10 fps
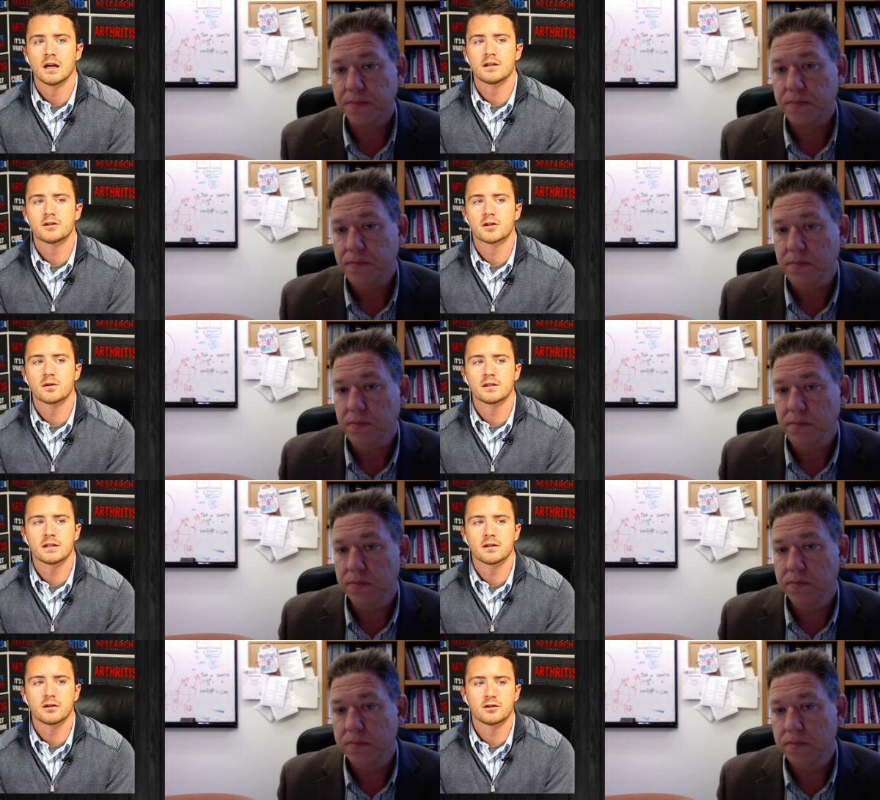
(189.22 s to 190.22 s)
Speaker 1: And so
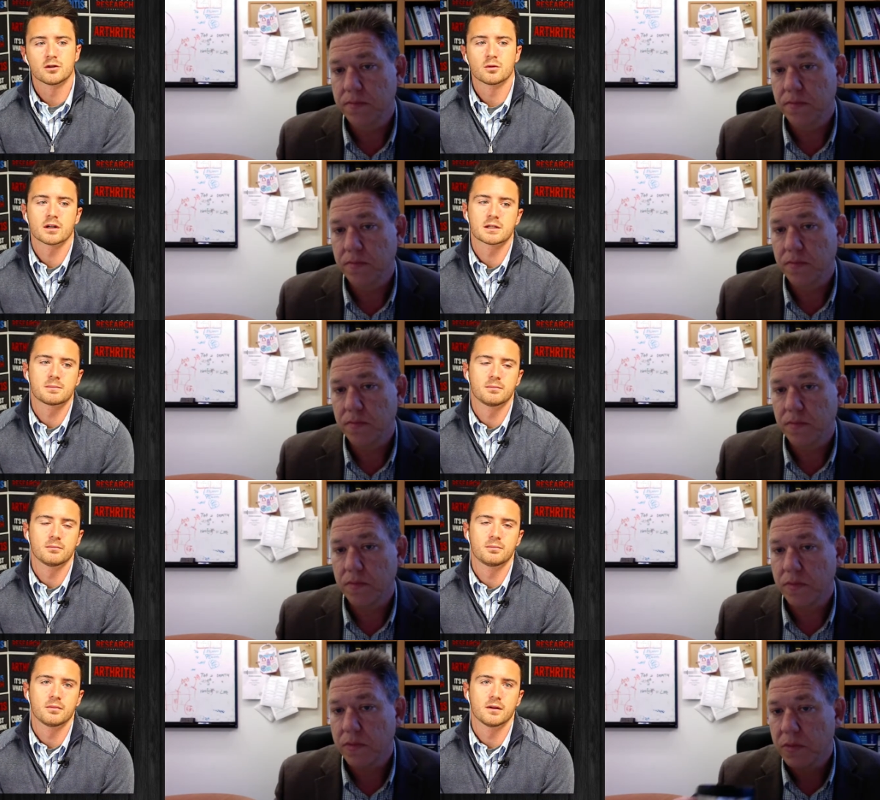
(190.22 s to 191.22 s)
is your work
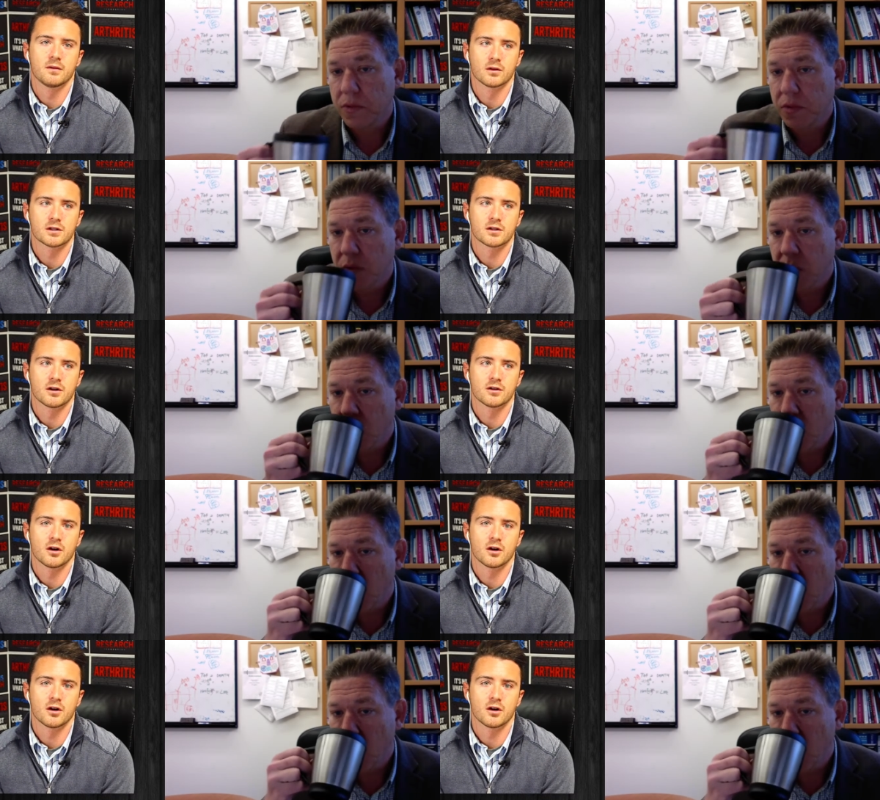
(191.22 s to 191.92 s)
focused on